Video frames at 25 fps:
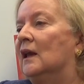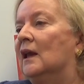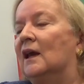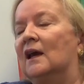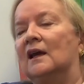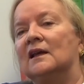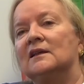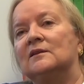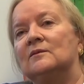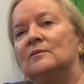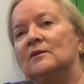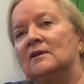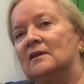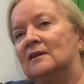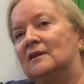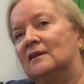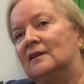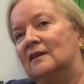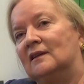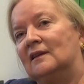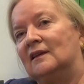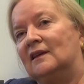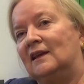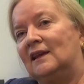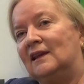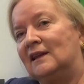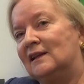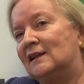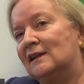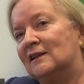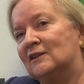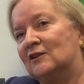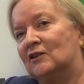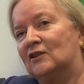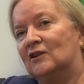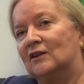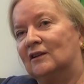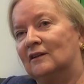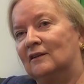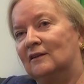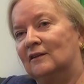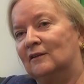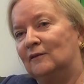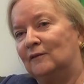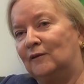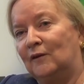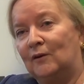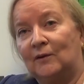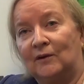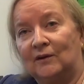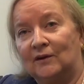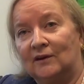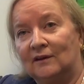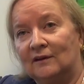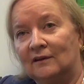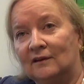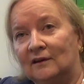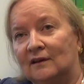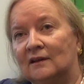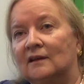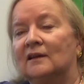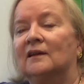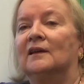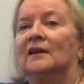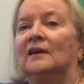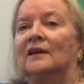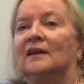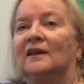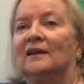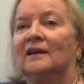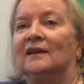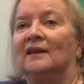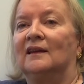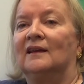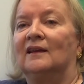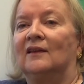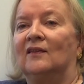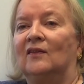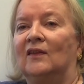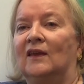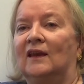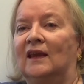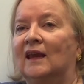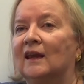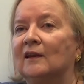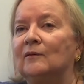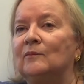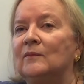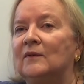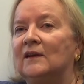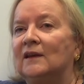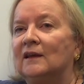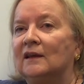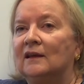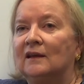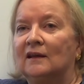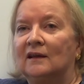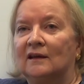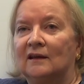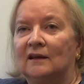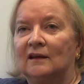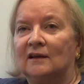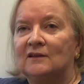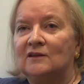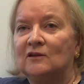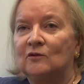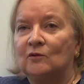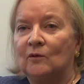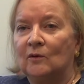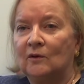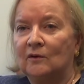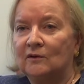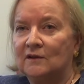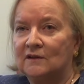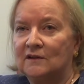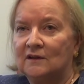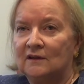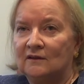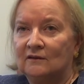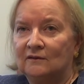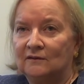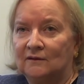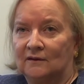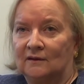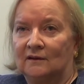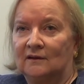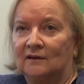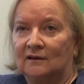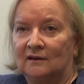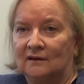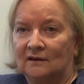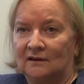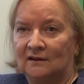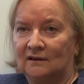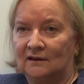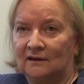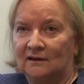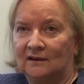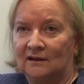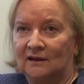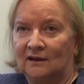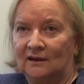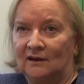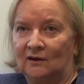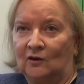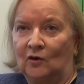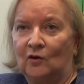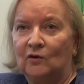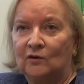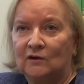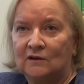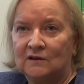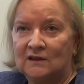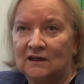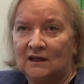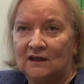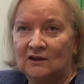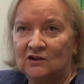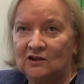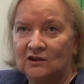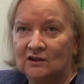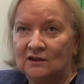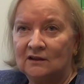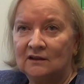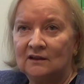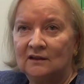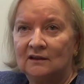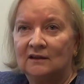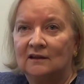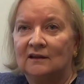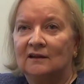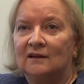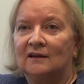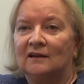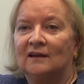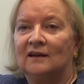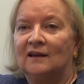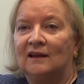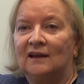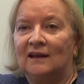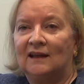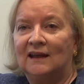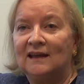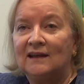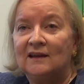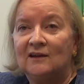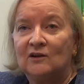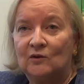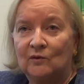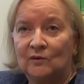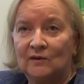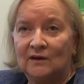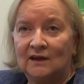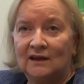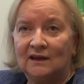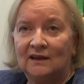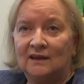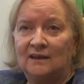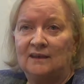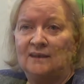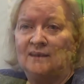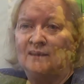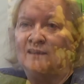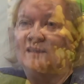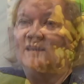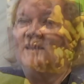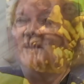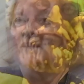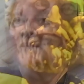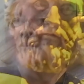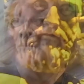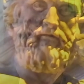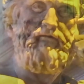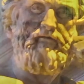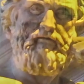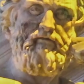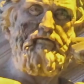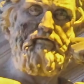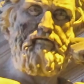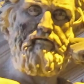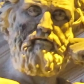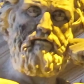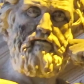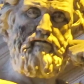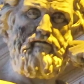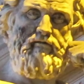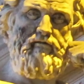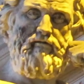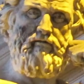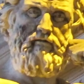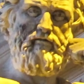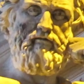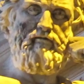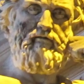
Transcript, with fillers: As with English foreigner, there can be a derogative connotation. In Greek, for instance,